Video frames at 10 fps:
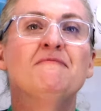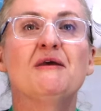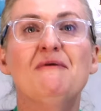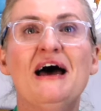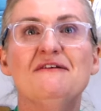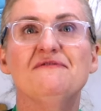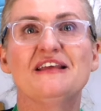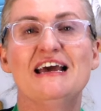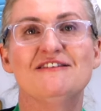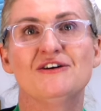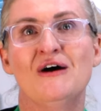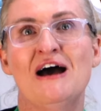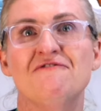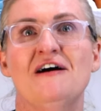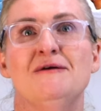But it's quite
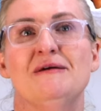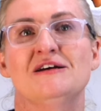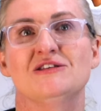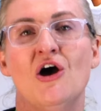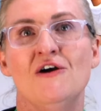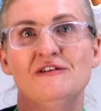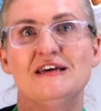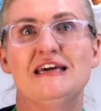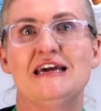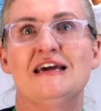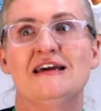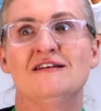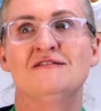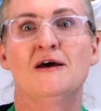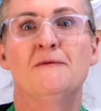funny because over the years,
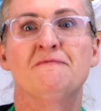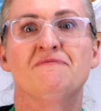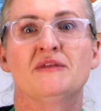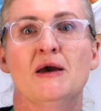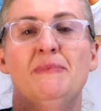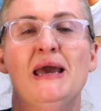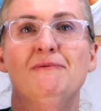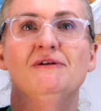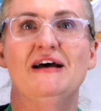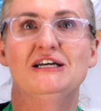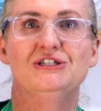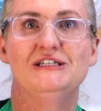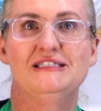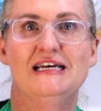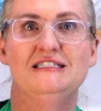people have actually
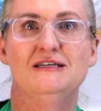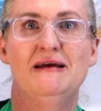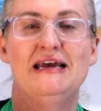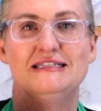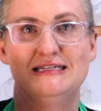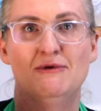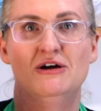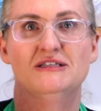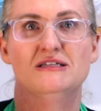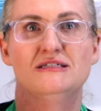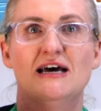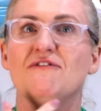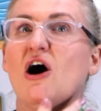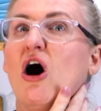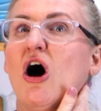said to me at demos and stuff,
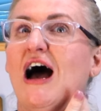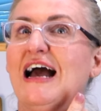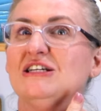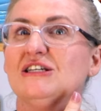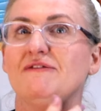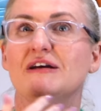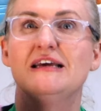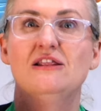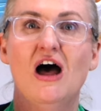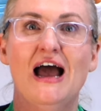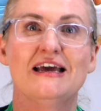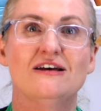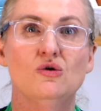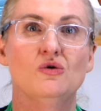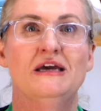oh, I actually really like
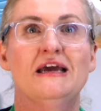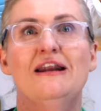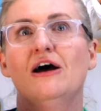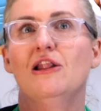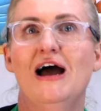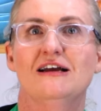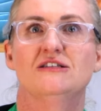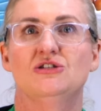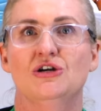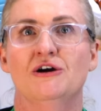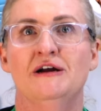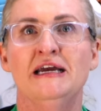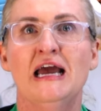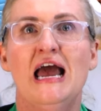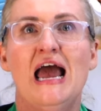cooking and I like stirring.
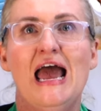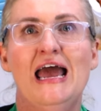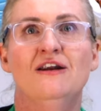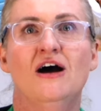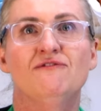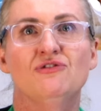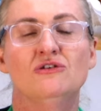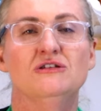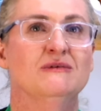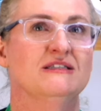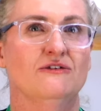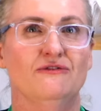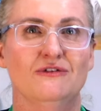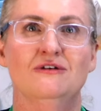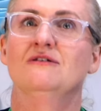And I've thought to myself,
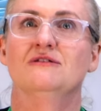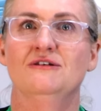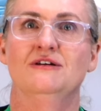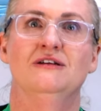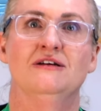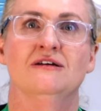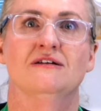oh, you're an idiot.